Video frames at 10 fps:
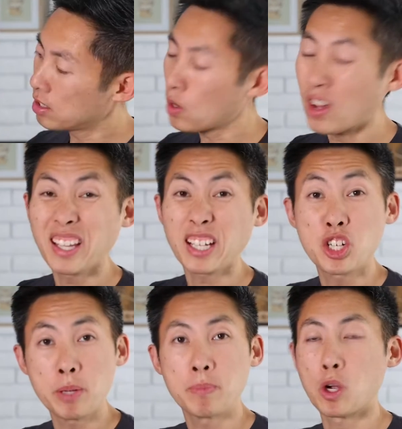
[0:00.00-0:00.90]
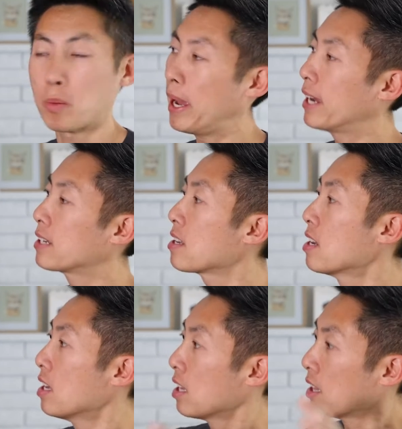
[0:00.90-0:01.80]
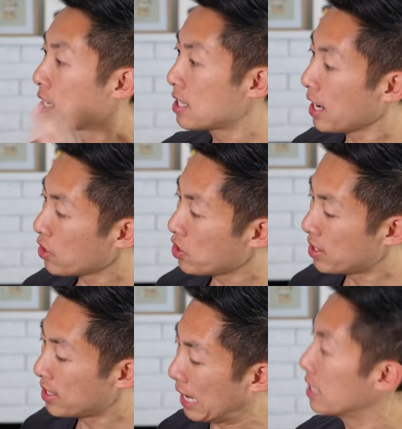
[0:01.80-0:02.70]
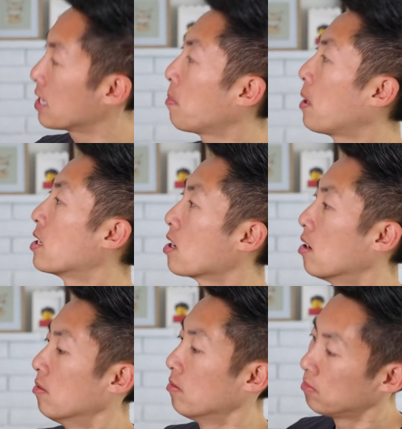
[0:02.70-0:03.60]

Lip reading: So unlike cheap tote bags, this thing actually stands up on its own.